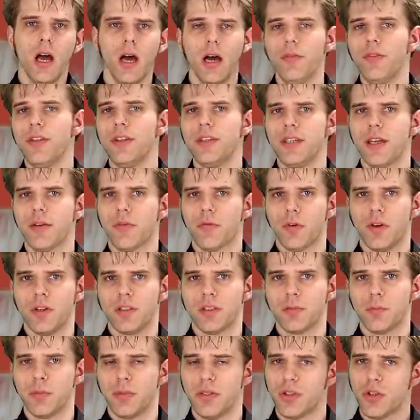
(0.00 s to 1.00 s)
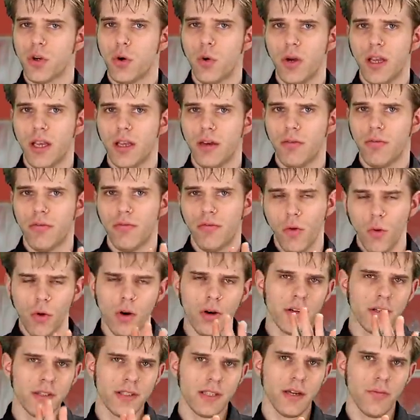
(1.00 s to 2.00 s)
of the difference between
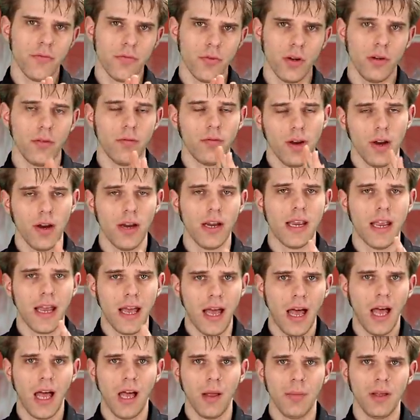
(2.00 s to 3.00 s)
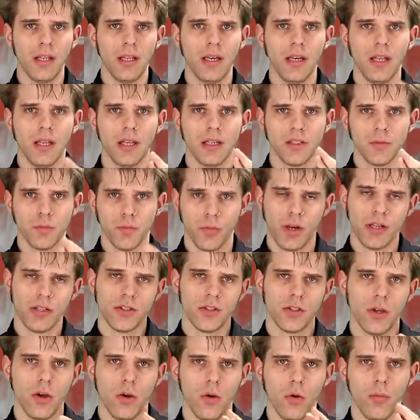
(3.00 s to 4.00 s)
4 different very common
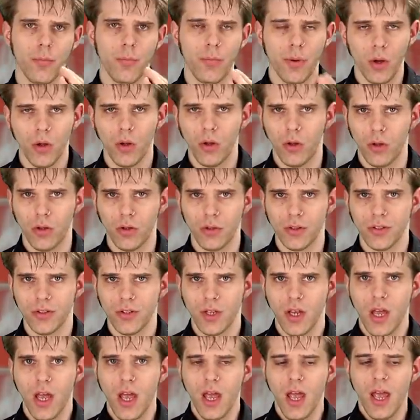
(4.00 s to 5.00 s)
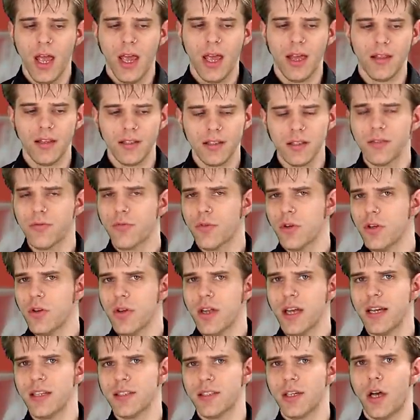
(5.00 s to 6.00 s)
espresso pulls. And this is for you
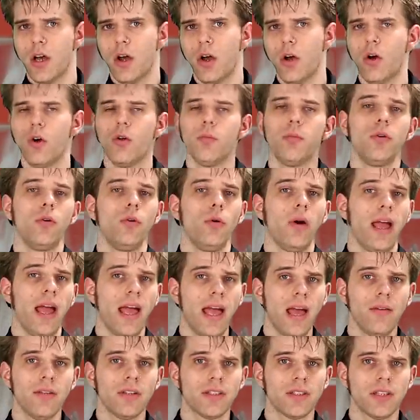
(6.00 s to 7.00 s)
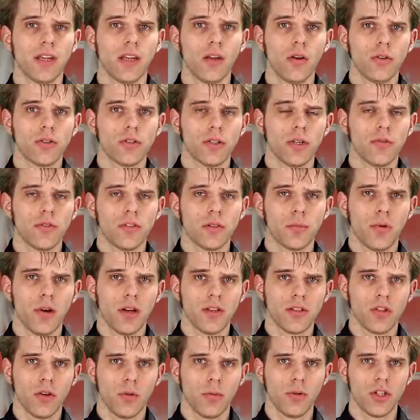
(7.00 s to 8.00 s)
guys at home who have a single serve
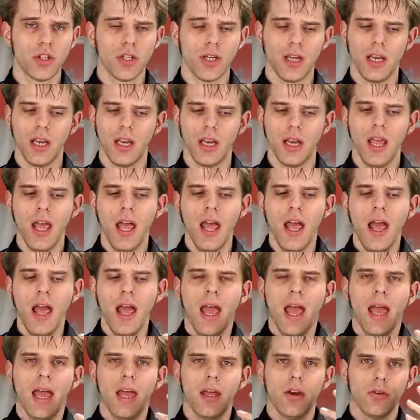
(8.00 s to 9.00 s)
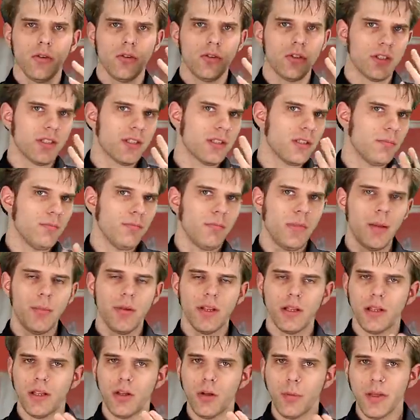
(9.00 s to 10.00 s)
espresso machine and are just
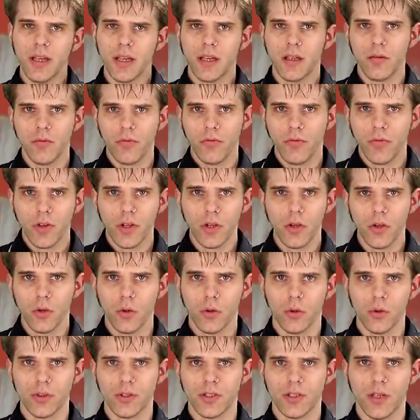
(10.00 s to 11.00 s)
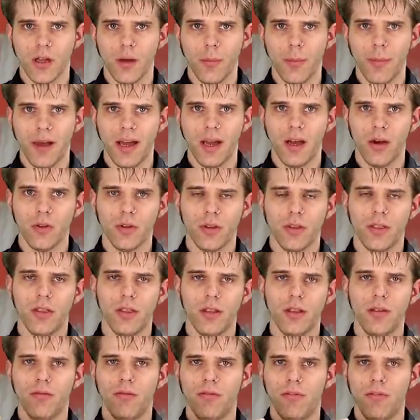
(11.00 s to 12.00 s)
maybe a little bit confused about
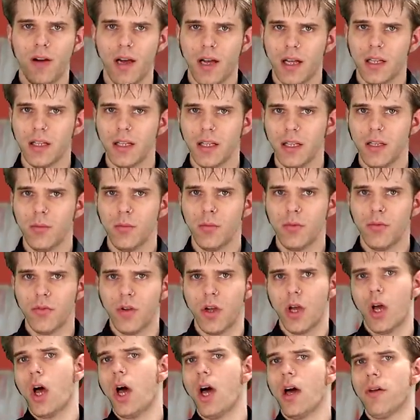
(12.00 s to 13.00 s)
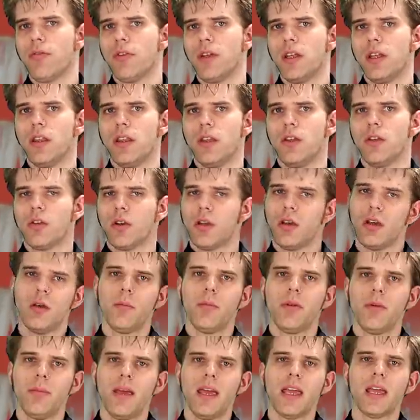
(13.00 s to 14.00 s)
the volume of coffee that you're going to
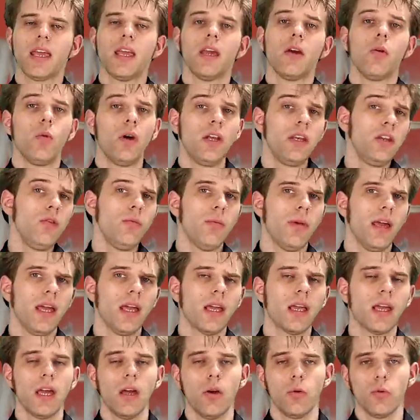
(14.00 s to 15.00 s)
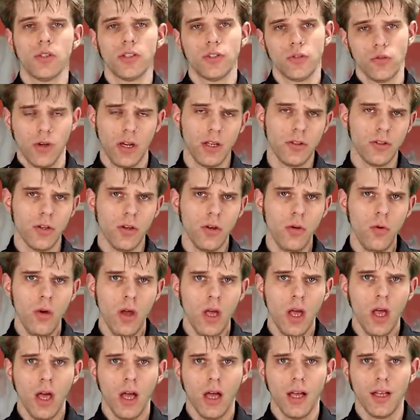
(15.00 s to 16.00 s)
be making when you make a
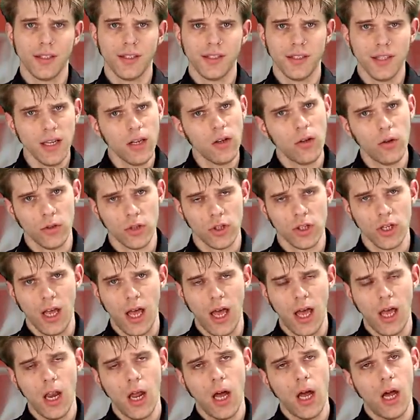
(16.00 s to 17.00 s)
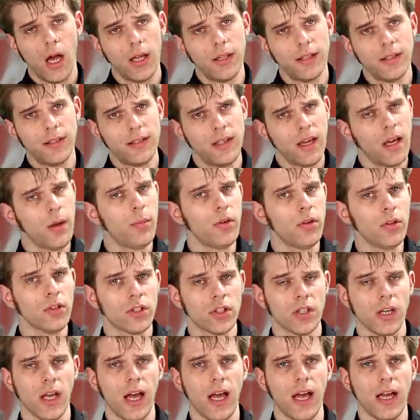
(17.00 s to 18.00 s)
ristretto, a single shot, a double
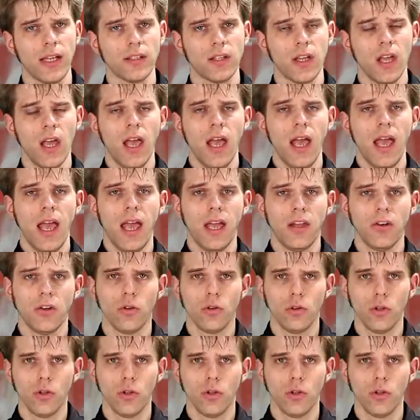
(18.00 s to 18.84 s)
shot, and a